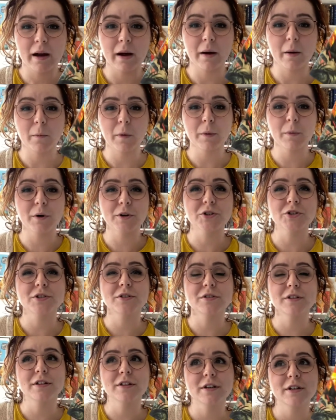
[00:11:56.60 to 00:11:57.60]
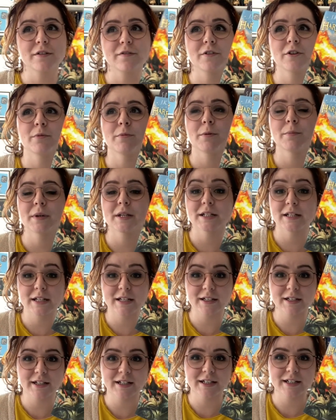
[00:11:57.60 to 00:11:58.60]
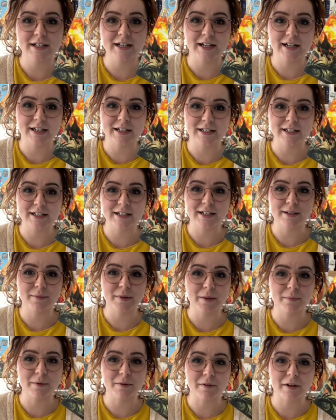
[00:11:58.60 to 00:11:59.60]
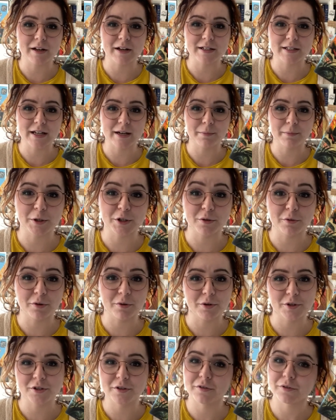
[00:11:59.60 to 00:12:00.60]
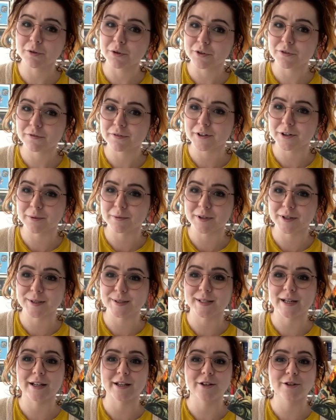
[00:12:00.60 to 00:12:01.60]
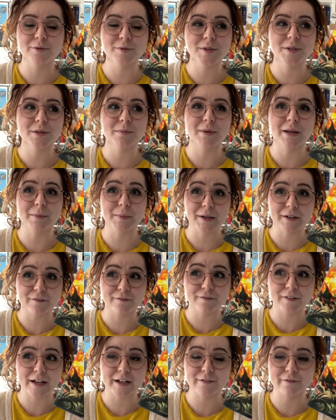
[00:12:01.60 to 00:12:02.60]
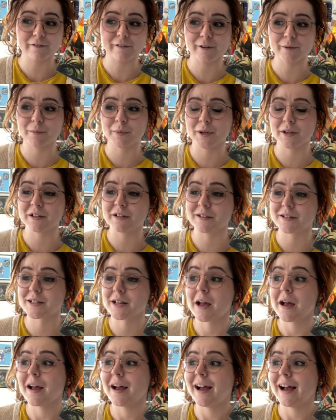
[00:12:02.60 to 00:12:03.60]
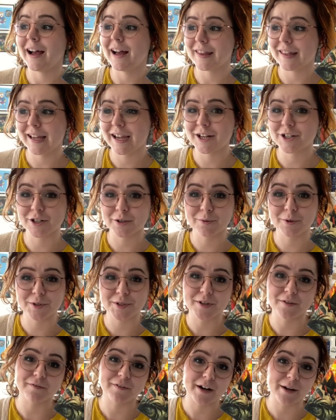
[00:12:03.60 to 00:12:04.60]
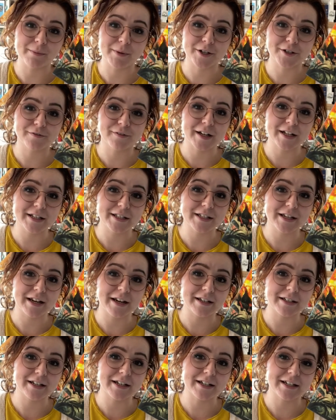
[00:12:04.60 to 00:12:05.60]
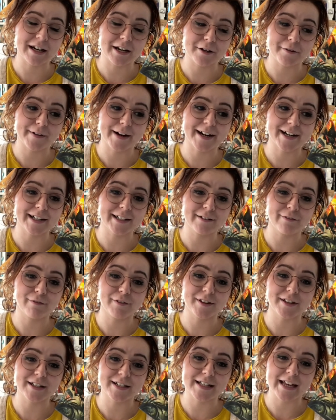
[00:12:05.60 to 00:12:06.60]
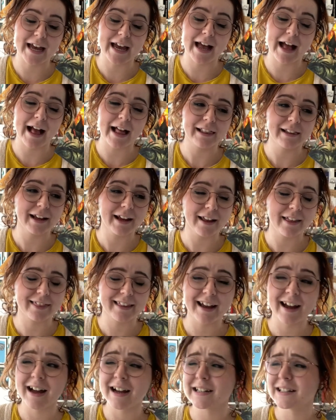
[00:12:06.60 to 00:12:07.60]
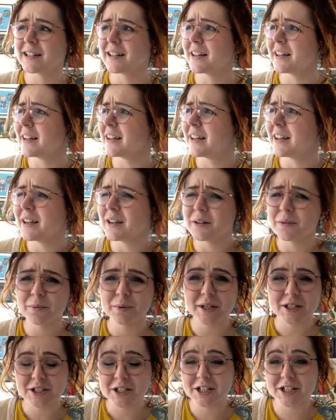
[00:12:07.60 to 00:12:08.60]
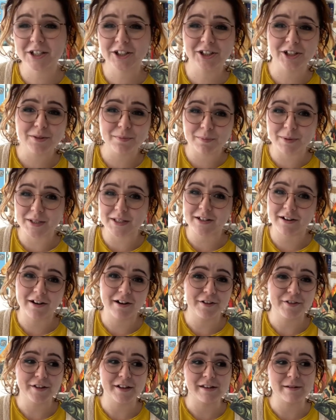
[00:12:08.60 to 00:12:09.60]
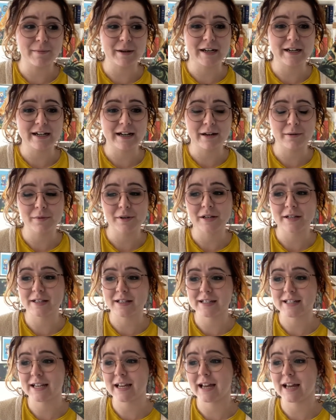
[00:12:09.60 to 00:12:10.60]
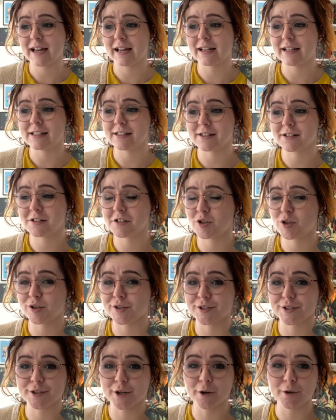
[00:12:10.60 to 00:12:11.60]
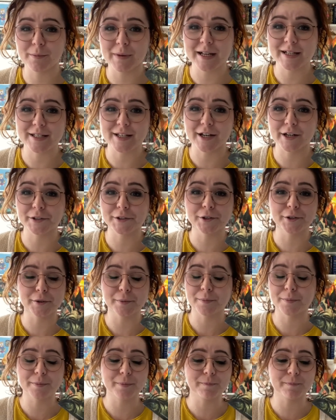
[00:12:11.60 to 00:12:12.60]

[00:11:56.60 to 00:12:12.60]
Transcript: we watched the third film on Monday night and it made me realise how I want to watch the fourth film, because that used to be my favourite, because at the age I was, I very much fancied Daniel Radcliffe with his hair like that, which is just bizarre thinking about it now because his hair is just so messy and long.